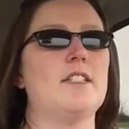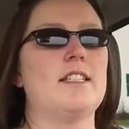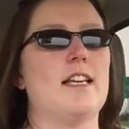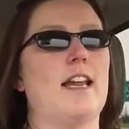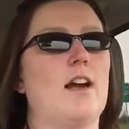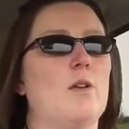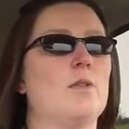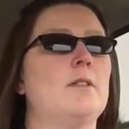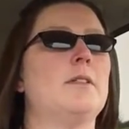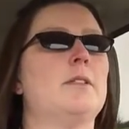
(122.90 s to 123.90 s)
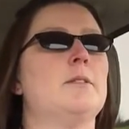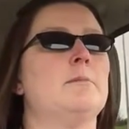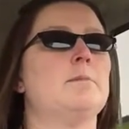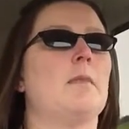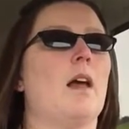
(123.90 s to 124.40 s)
to stay down.
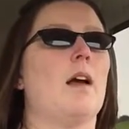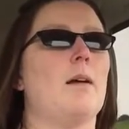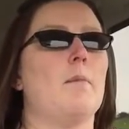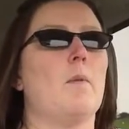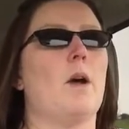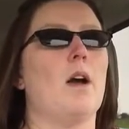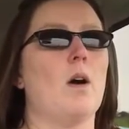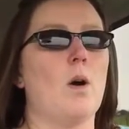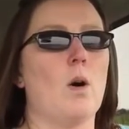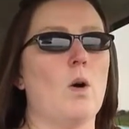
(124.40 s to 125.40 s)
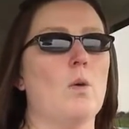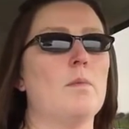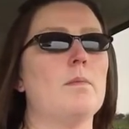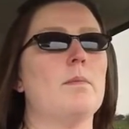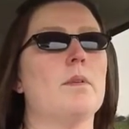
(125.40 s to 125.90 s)
I went
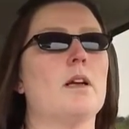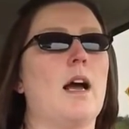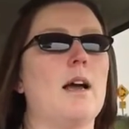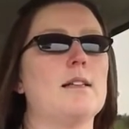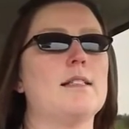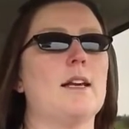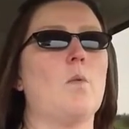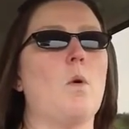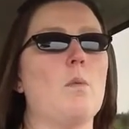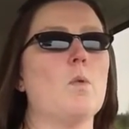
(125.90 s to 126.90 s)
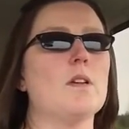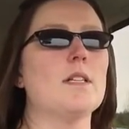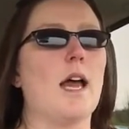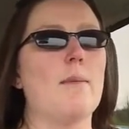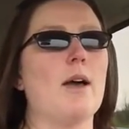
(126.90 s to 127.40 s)
home, got sick one more
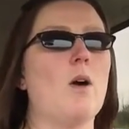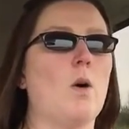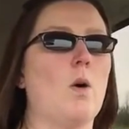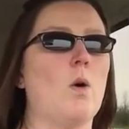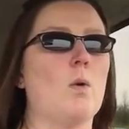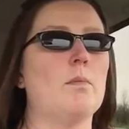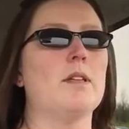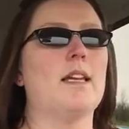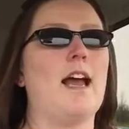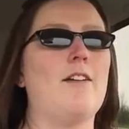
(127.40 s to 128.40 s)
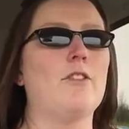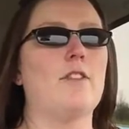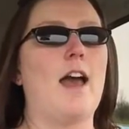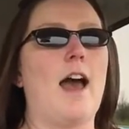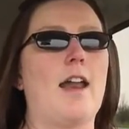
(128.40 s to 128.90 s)
time at home, and then after
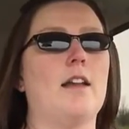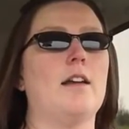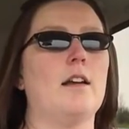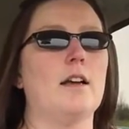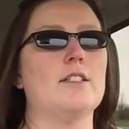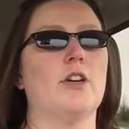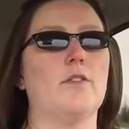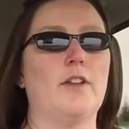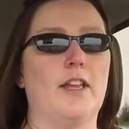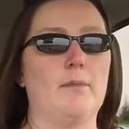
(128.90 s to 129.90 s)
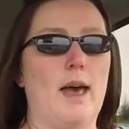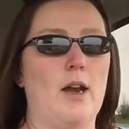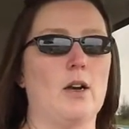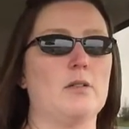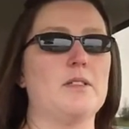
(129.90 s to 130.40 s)
that I started feeling
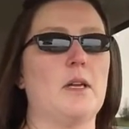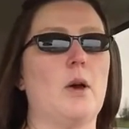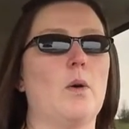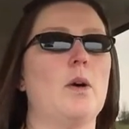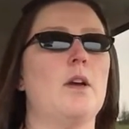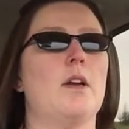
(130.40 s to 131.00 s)
better. So